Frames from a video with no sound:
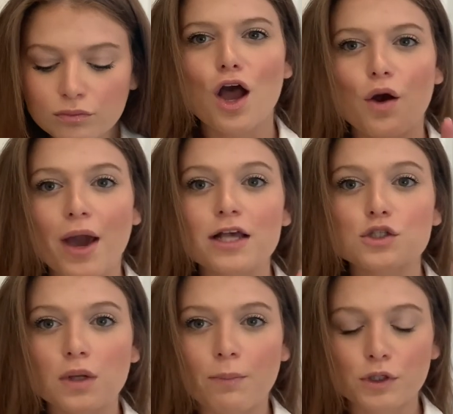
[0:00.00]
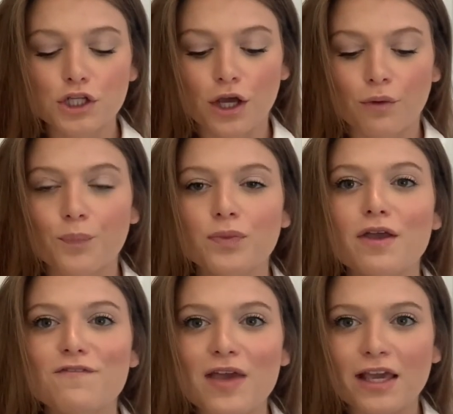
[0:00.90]
Okay, so number two,
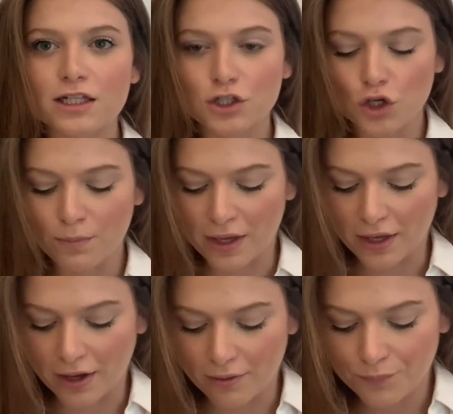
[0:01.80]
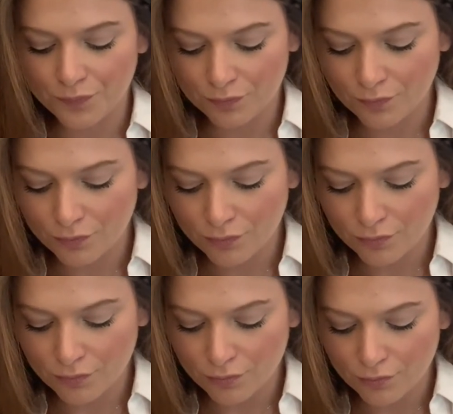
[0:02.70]
fake it till you make it.
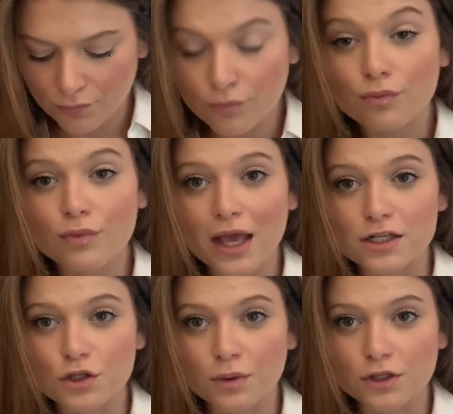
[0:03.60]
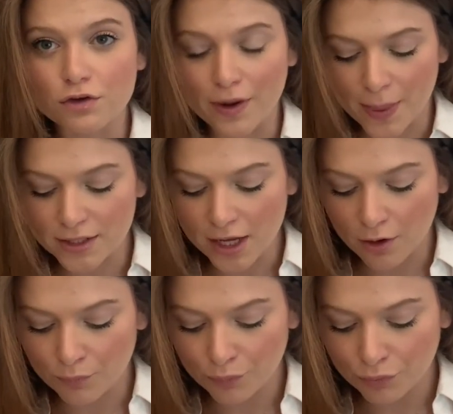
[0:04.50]
Yes, you need to write that down.